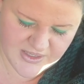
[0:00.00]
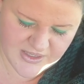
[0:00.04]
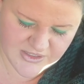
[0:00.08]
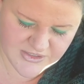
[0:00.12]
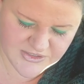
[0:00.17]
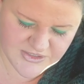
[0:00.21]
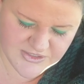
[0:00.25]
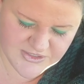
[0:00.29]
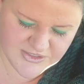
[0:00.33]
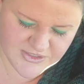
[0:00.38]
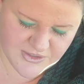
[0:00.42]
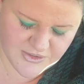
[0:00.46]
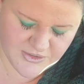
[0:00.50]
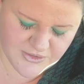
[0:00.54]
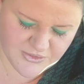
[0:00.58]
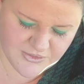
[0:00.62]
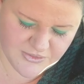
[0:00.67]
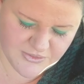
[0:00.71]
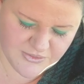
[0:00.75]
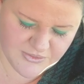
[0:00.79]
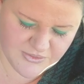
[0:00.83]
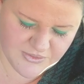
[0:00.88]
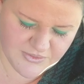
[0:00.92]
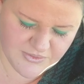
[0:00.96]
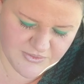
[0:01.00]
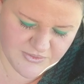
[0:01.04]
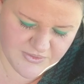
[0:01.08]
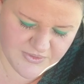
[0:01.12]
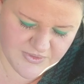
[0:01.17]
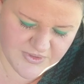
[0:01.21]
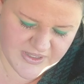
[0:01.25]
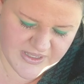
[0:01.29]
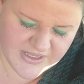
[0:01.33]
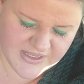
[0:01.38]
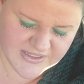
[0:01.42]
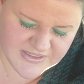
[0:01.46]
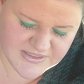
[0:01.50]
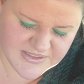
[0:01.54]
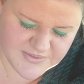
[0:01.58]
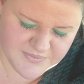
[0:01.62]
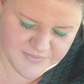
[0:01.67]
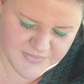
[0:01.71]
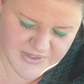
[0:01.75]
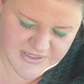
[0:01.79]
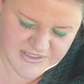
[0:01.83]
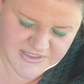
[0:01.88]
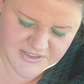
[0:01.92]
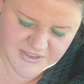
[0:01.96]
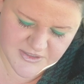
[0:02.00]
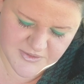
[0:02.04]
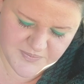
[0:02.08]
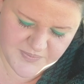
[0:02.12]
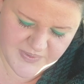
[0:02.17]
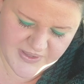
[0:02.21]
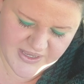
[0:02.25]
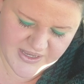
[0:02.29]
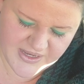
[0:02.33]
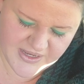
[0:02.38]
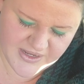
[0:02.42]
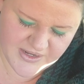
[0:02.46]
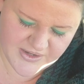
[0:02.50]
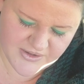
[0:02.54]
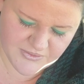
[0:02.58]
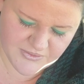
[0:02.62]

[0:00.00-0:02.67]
So it's muscle pain